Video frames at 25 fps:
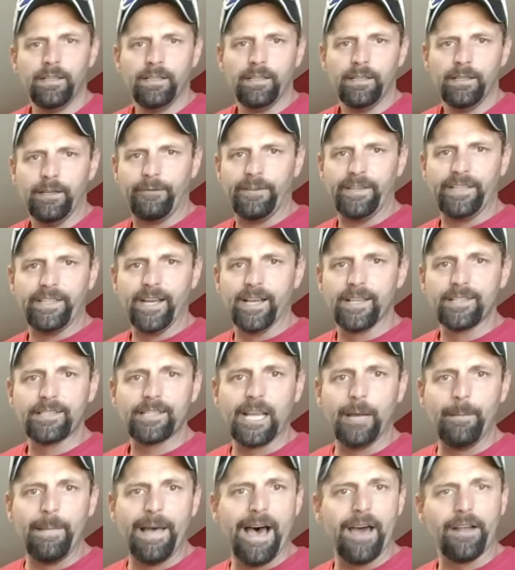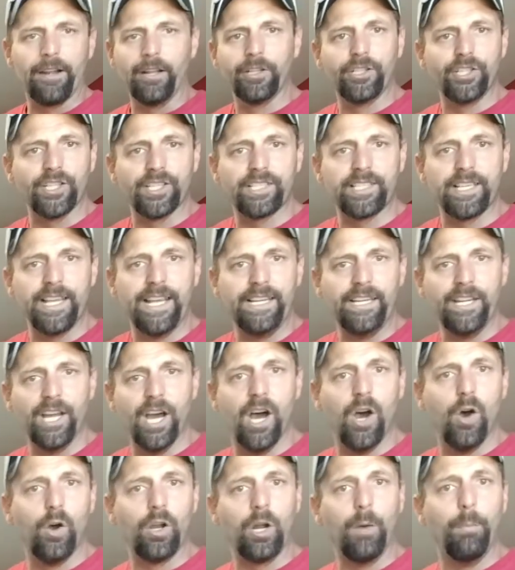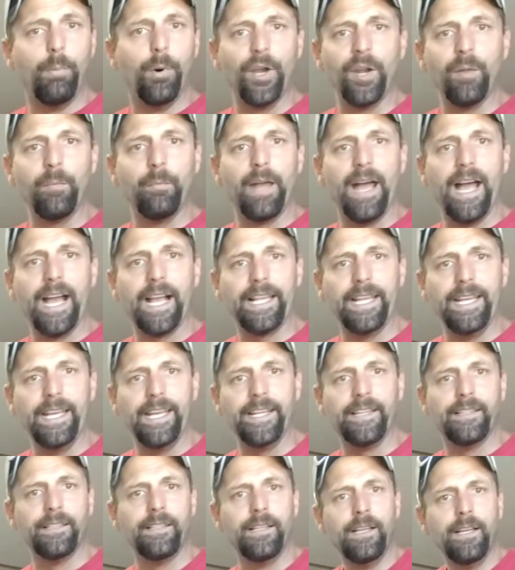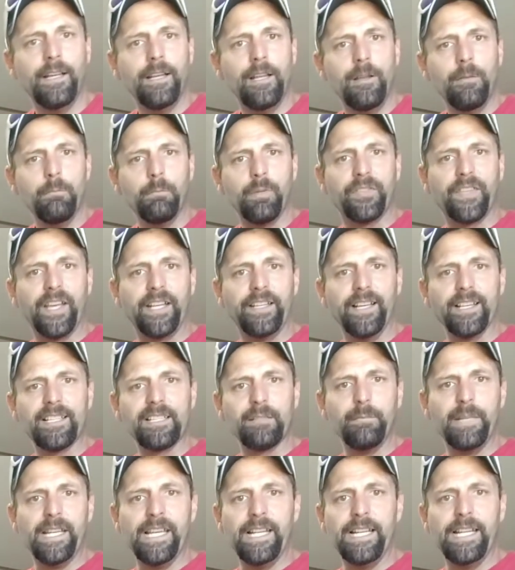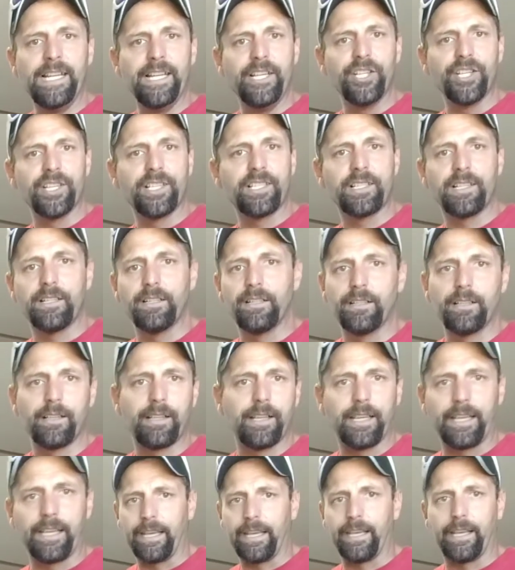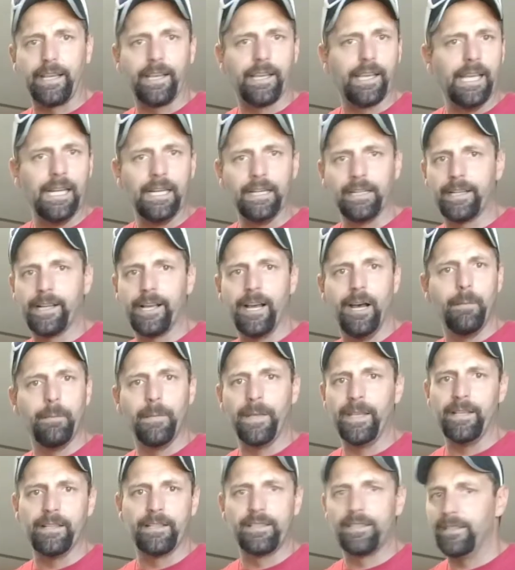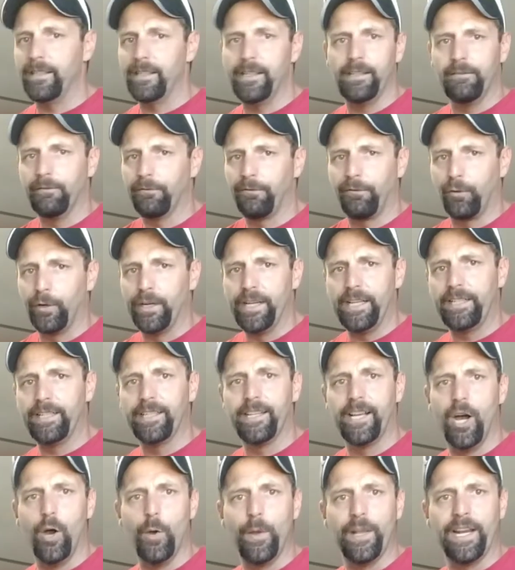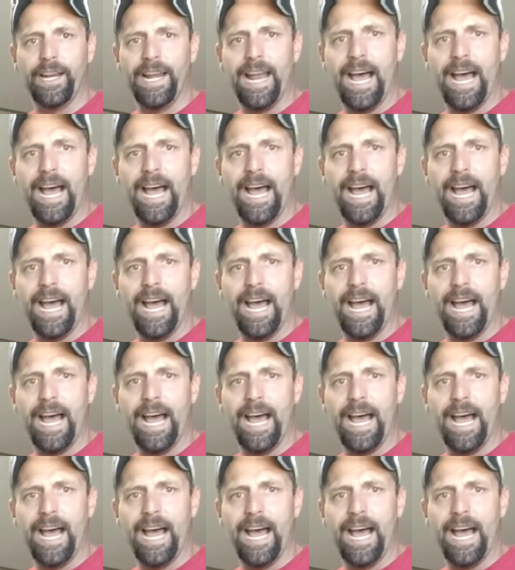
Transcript: if he does come out, I'll just say no and I'll put him back in. But that doesn't mean he just can come, he's free to go in and